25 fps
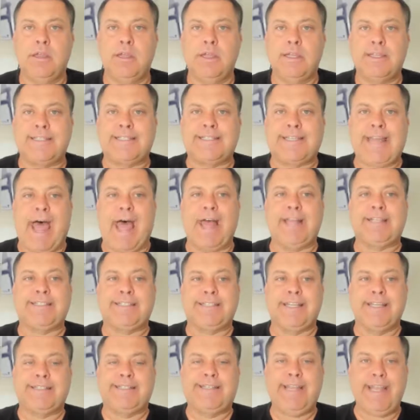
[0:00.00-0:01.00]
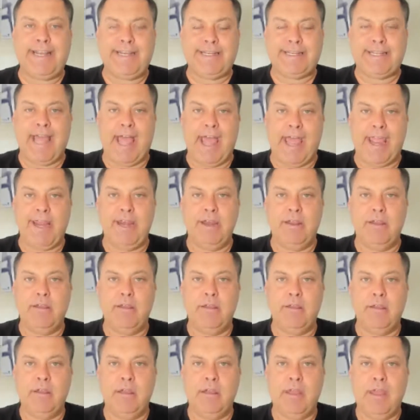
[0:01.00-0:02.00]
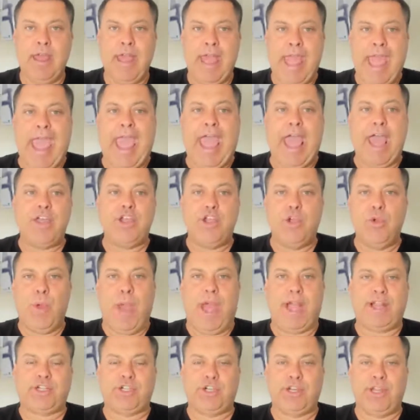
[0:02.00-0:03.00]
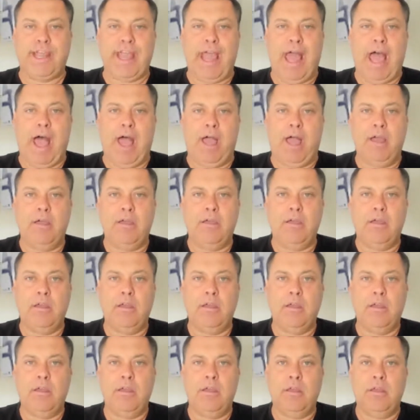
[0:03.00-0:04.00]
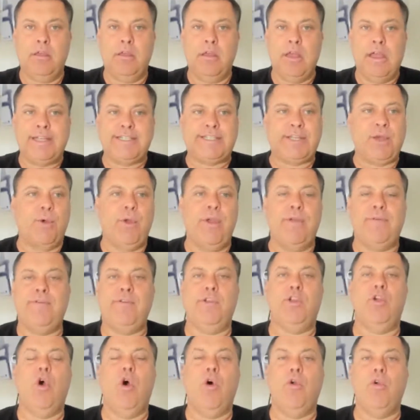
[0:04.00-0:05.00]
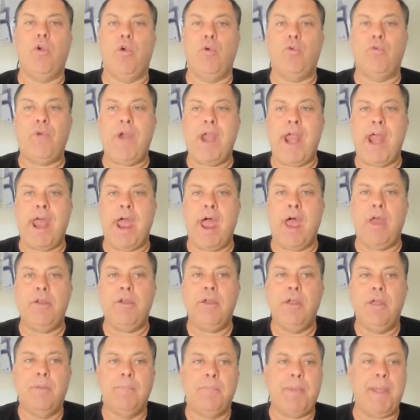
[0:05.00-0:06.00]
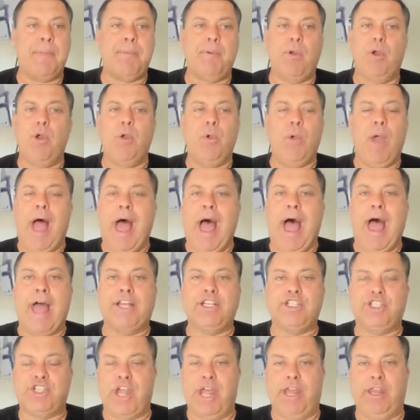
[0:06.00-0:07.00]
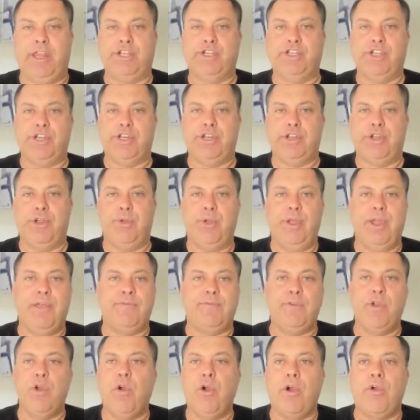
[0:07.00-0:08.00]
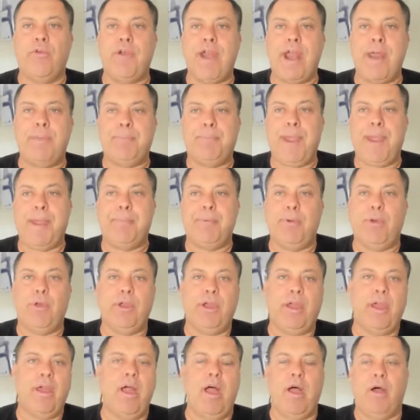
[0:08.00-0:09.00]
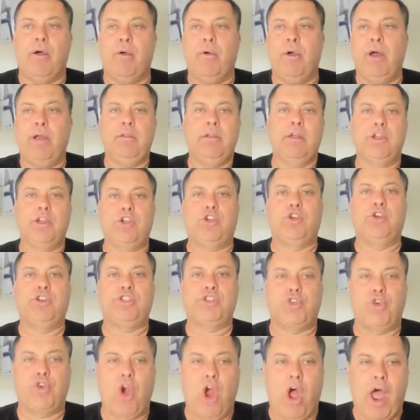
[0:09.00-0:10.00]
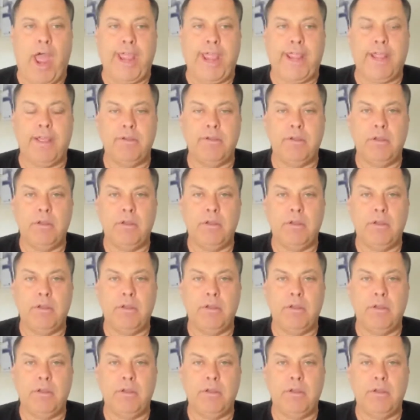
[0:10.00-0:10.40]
starts to dictate how you actually are. So if you're around people who aren't challenging you, if you're around people who go, oh, well, good try.